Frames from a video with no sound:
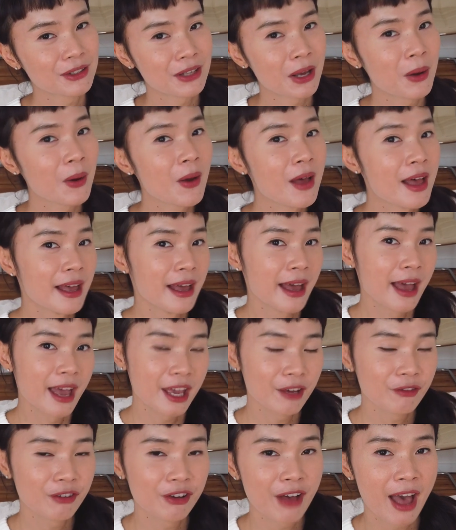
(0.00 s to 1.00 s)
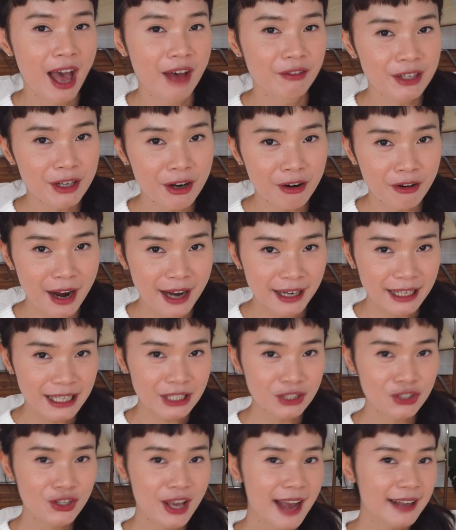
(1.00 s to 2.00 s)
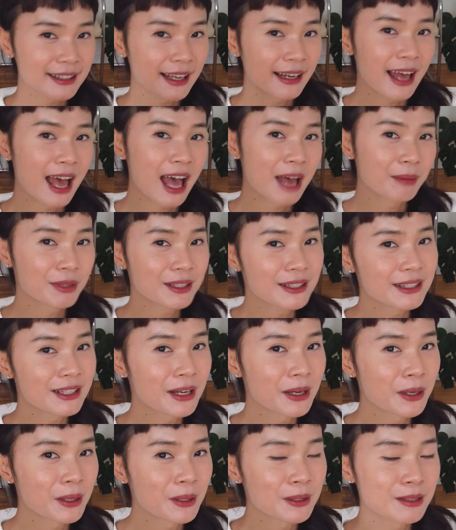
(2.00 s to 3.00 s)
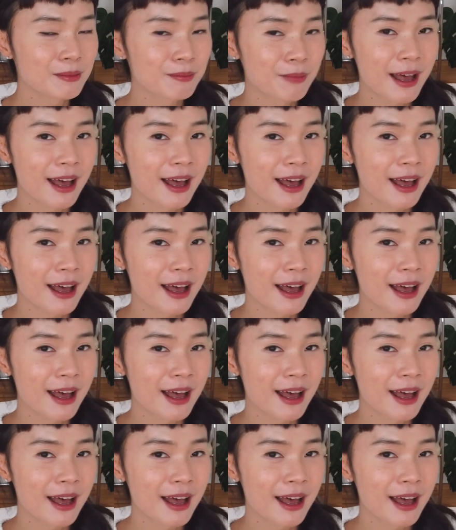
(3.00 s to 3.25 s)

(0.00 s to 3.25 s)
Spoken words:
So if you haven't already, check that episode.